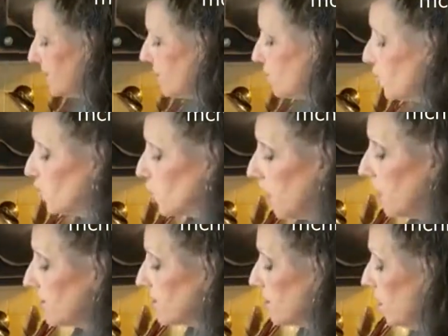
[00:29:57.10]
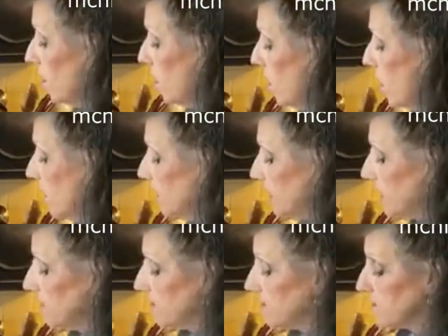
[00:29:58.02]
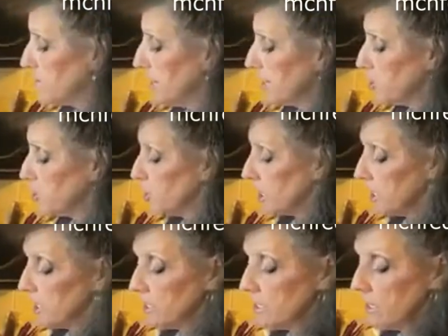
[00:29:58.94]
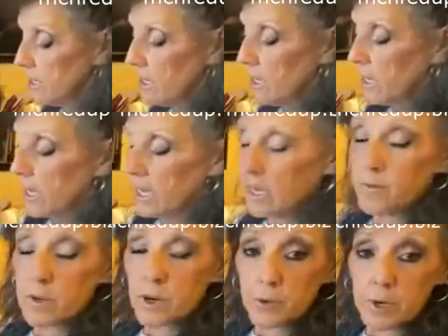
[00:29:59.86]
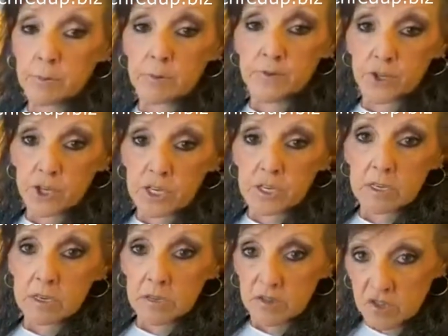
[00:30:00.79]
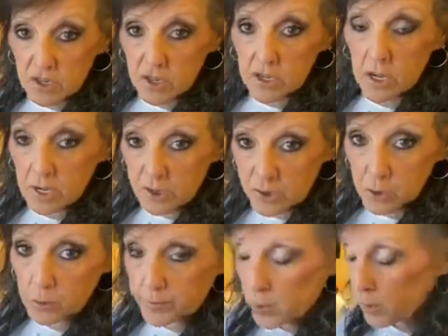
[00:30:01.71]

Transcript: This is just all it is my chicken in the cream of chicken soup.